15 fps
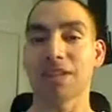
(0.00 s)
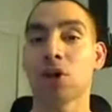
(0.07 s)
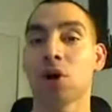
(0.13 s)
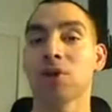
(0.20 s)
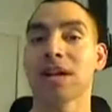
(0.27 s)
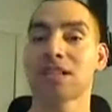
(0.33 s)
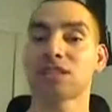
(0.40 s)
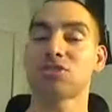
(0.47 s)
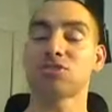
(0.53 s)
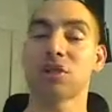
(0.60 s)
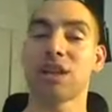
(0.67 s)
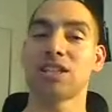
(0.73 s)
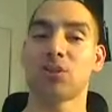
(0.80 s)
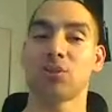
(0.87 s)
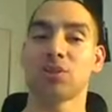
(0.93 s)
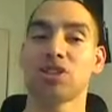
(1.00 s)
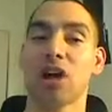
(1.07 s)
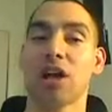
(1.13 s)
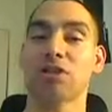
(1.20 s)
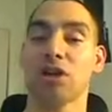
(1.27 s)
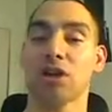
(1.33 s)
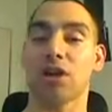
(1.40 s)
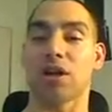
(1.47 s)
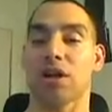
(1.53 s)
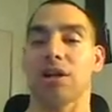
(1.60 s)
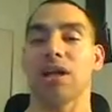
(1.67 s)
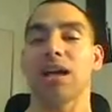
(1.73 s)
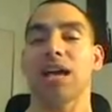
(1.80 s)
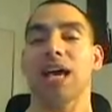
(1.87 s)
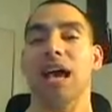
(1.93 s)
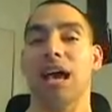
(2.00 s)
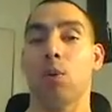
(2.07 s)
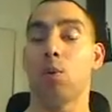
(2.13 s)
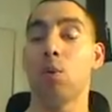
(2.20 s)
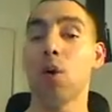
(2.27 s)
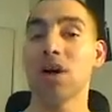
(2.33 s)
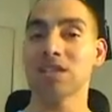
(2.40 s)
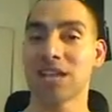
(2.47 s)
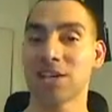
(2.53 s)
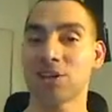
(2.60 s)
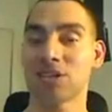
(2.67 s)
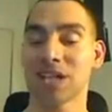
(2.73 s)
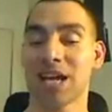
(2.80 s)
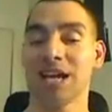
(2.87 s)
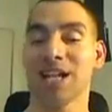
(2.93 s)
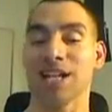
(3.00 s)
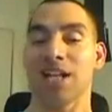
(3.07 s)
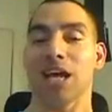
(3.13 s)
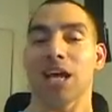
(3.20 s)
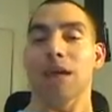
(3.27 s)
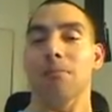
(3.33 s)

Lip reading: don't like the strategy Rashad took. It wasn't entertaining,